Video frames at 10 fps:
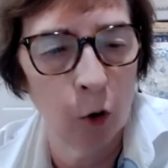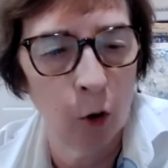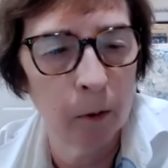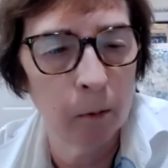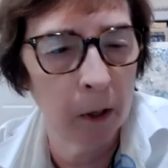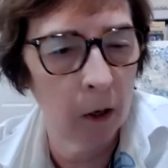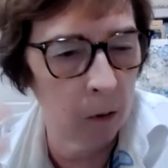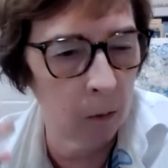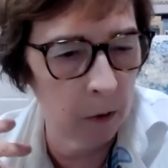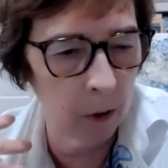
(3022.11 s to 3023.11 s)
dorms
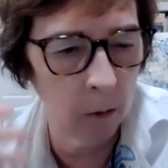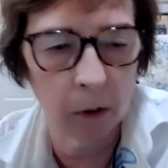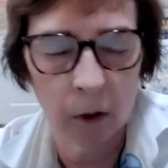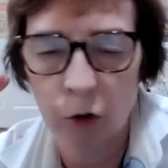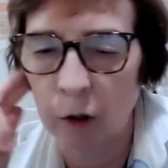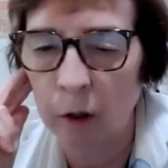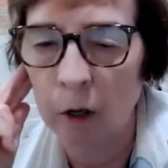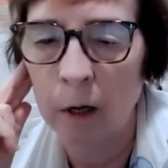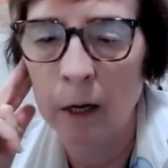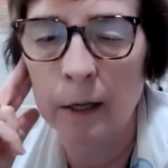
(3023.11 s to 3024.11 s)
because it was their religion.
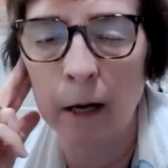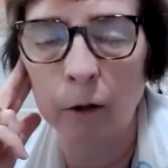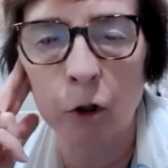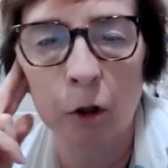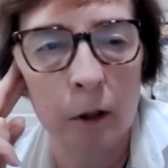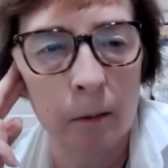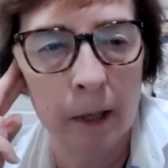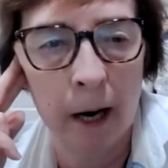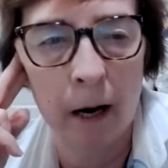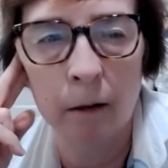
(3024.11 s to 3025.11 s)
Yale turned
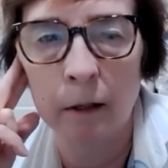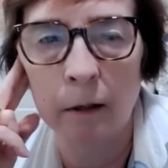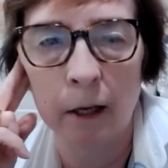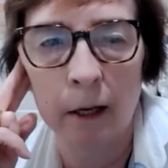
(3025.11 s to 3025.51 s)
them down.